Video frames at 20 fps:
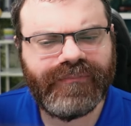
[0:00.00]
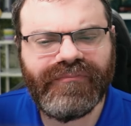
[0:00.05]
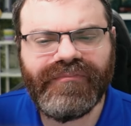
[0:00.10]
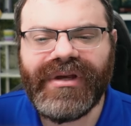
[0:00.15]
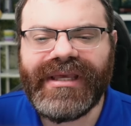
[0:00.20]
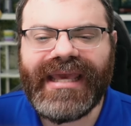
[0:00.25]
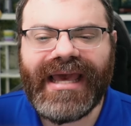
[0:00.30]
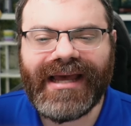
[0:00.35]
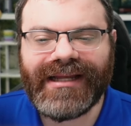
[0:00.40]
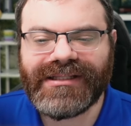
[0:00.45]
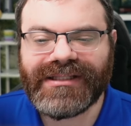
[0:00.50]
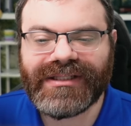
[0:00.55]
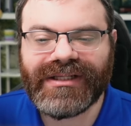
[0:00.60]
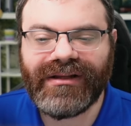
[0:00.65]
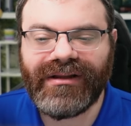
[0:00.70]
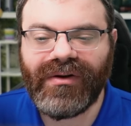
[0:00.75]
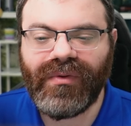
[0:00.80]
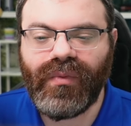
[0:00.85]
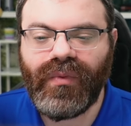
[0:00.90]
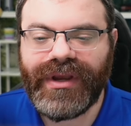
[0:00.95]
But yeah, it's
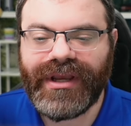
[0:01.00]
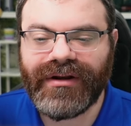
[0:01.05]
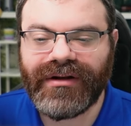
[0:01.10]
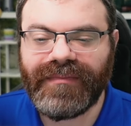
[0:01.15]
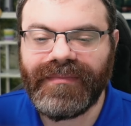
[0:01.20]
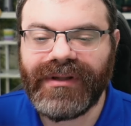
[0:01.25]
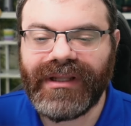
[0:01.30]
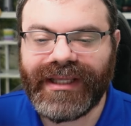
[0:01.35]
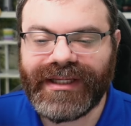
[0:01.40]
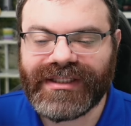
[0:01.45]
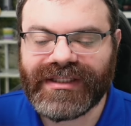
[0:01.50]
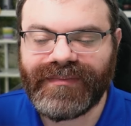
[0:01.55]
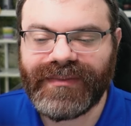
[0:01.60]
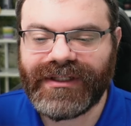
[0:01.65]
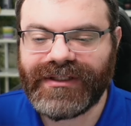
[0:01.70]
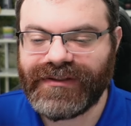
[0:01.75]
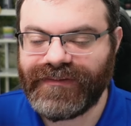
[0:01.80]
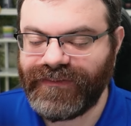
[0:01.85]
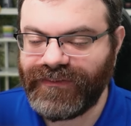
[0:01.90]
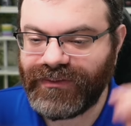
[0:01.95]
still a weird
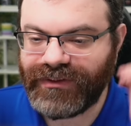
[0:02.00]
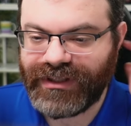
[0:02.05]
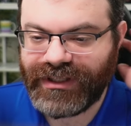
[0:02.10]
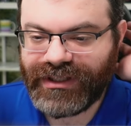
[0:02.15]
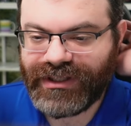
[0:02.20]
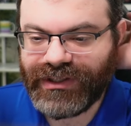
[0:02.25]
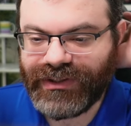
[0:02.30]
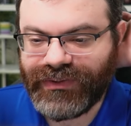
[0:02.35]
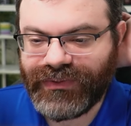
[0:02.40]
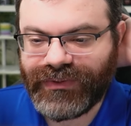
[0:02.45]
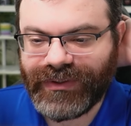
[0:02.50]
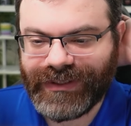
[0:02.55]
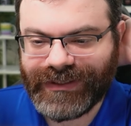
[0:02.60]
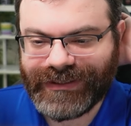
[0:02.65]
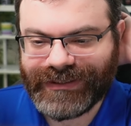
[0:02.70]
placement for the U.